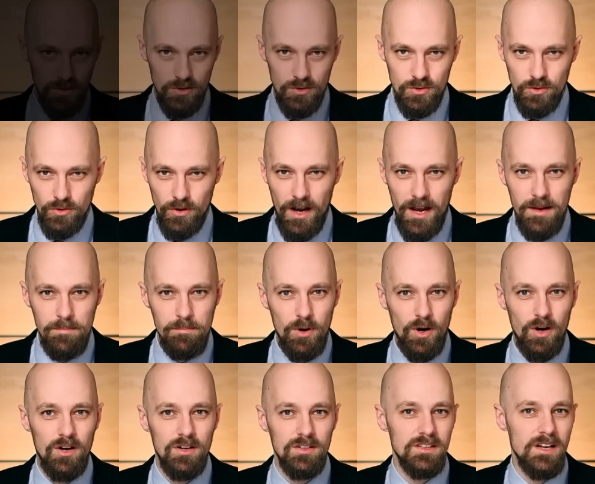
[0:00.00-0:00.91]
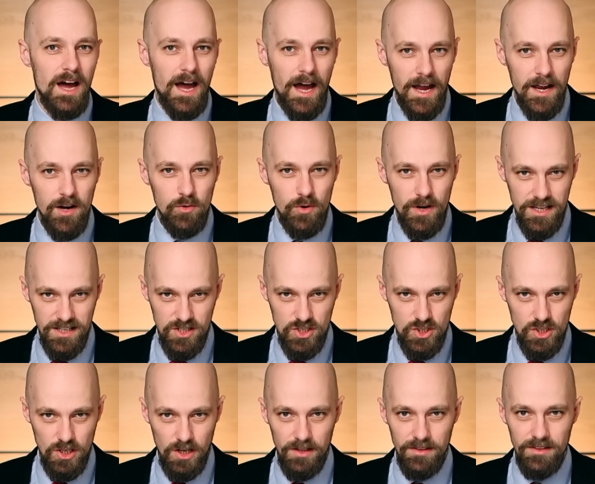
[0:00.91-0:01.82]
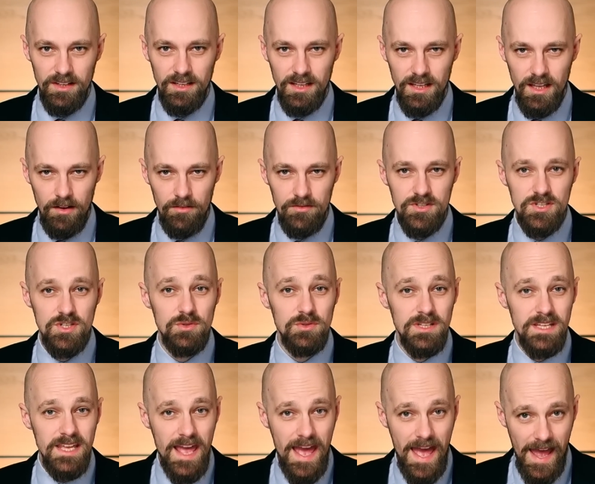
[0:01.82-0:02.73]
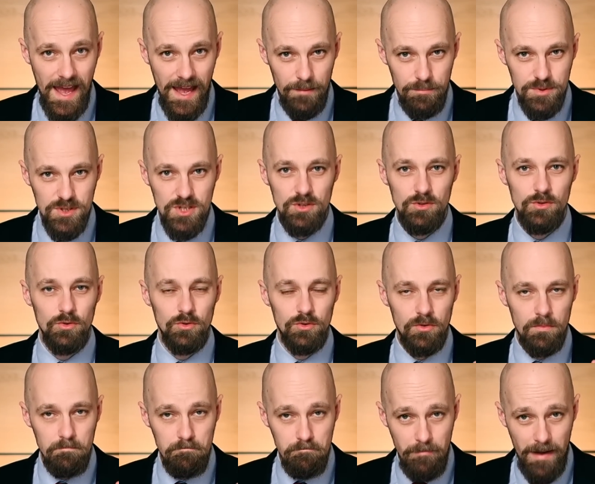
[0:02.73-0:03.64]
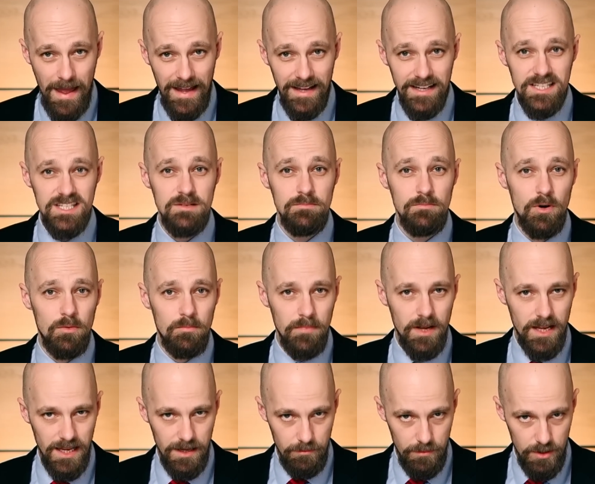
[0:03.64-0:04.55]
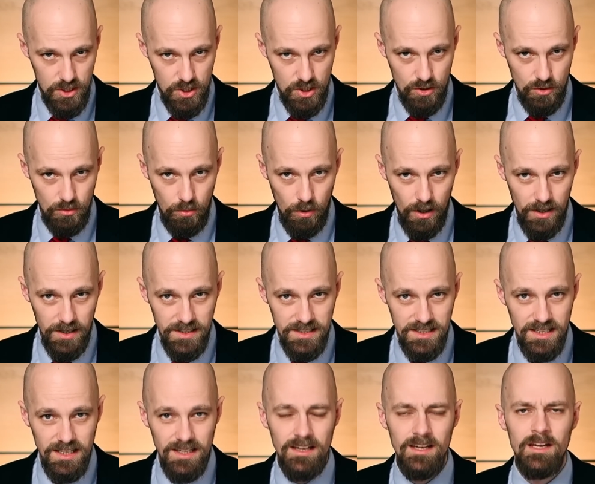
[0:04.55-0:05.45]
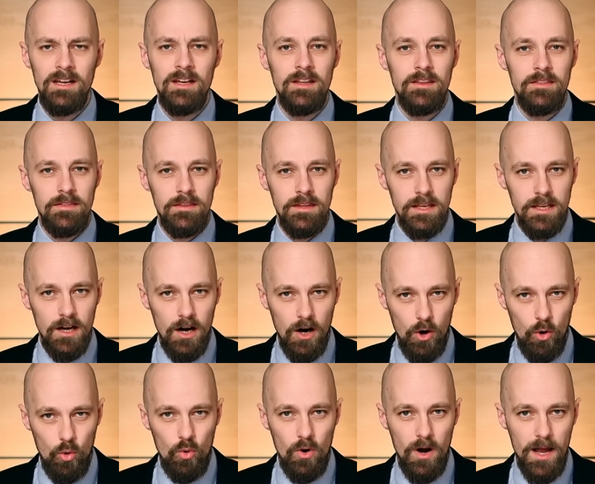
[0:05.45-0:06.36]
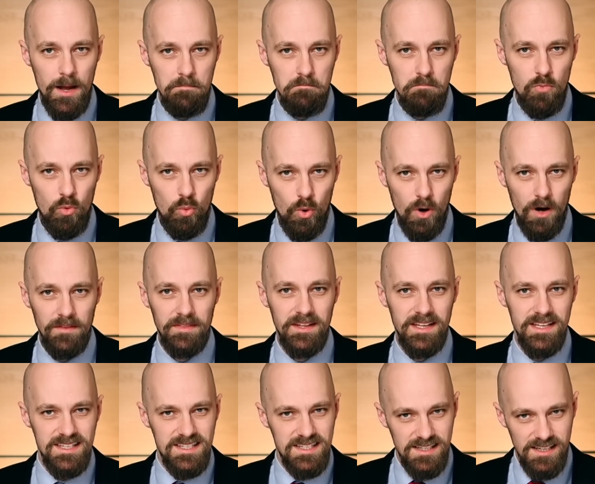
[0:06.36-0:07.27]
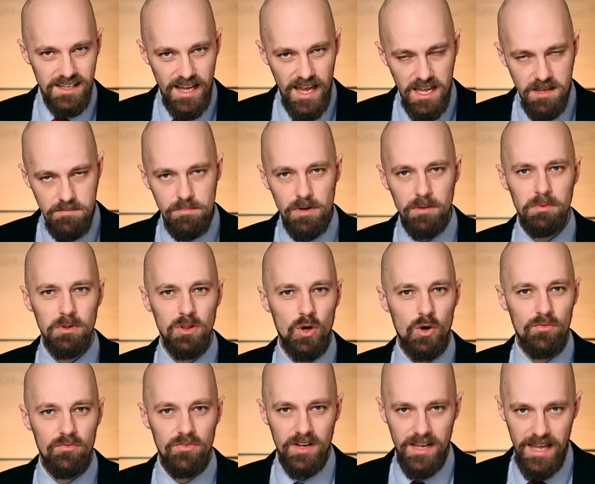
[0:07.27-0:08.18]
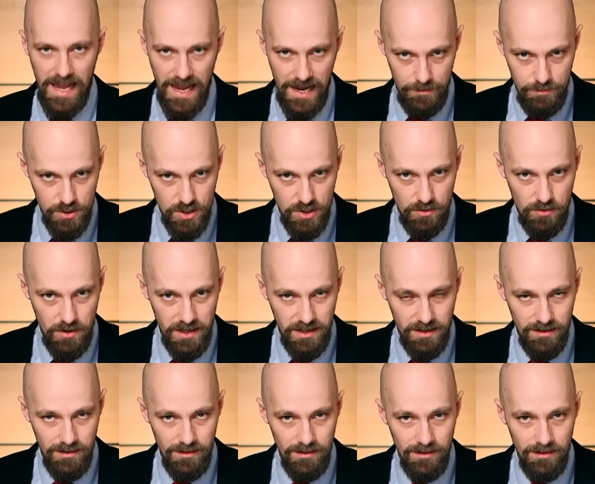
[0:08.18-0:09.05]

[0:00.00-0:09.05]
tripod high-res shot gives you the absolute maximum image quality the OM-1 is capable of capturing.